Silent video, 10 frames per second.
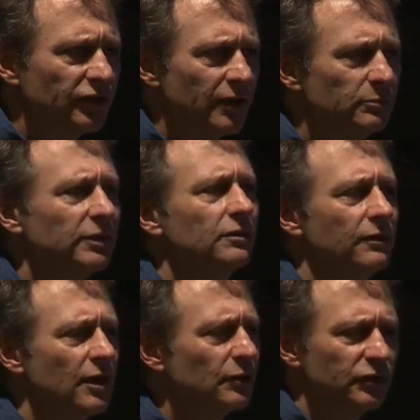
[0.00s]
Steadman. He
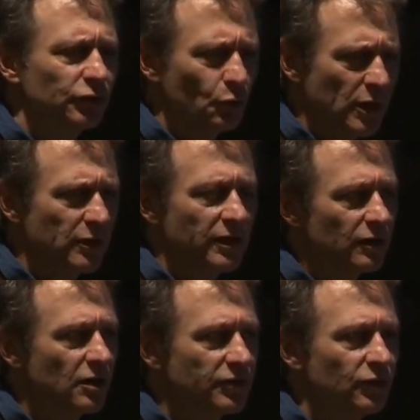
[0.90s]
thought it was just weird that a
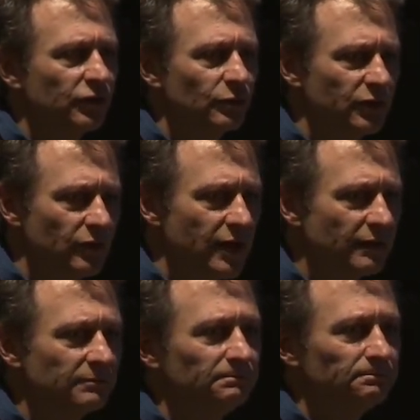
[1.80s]
cartoonist would do that.